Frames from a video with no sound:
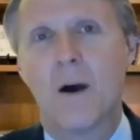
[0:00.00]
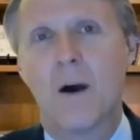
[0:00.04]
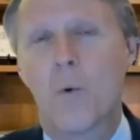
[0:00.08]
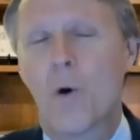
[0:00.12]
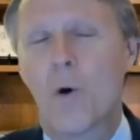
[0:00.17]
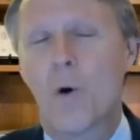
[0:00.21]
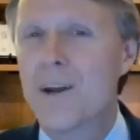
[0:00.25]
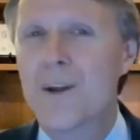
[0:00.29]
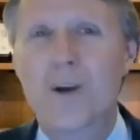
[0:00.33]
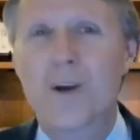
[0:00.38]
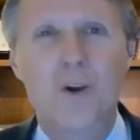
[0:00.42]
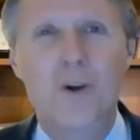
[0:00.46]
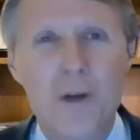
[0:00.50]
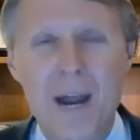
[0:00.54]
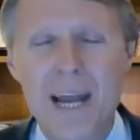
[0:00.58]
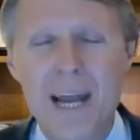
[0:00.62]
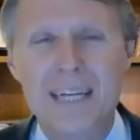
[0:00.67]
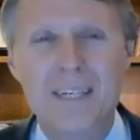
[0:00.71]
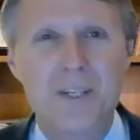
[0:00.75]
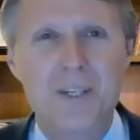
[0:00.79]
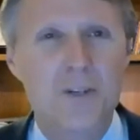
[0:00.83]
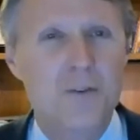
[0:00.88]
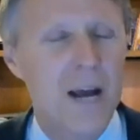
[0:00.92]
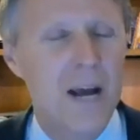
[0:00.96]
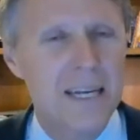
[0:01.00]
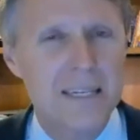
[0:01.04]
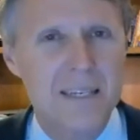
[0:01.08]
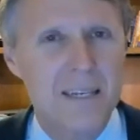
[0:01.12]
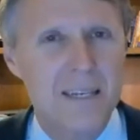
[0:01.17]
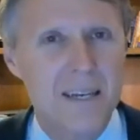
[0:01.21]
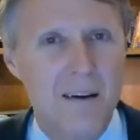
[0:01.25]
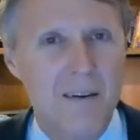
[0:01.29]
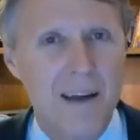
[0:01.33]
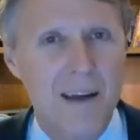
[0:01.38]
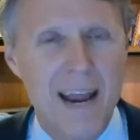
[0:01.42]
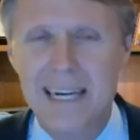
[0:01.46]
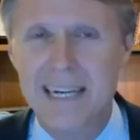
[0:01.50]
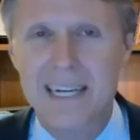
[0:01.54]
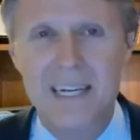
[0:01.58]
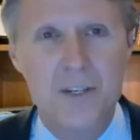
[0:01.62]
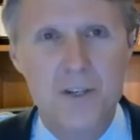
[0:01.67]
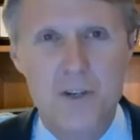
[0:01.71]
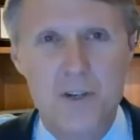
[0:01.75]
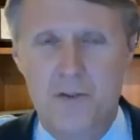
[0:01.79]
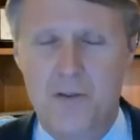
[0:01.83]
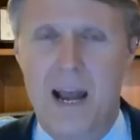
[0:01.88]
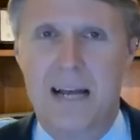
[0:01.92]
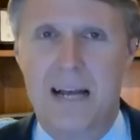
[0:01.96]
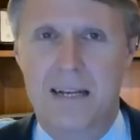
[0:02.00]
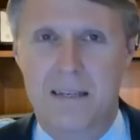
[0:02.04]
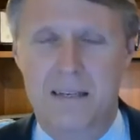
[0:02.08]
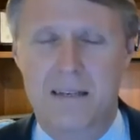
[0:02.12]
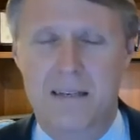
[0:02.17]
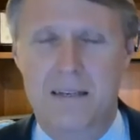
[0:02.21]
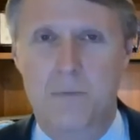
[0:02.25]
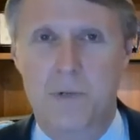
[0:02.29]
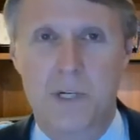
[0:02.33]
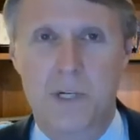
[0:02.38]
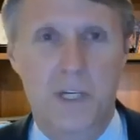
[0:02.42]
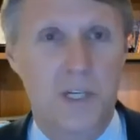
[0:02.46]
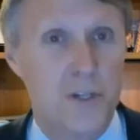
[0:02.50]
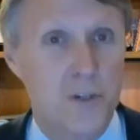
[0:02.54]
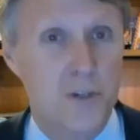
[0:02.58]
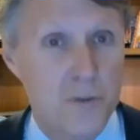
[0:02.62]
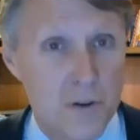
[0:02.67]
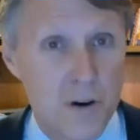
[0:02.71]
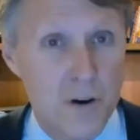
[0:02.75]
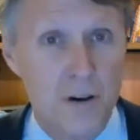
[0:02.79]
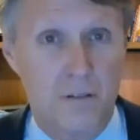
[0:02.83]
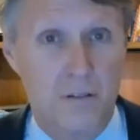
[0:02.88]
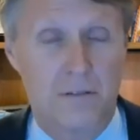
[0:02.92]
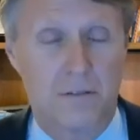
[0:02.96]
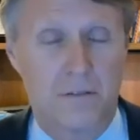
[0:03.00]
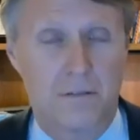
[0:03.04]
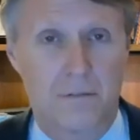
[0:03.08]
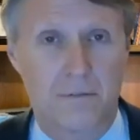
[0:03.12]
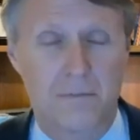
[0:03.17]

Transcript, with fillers: we're under great stress here and distress, which is true,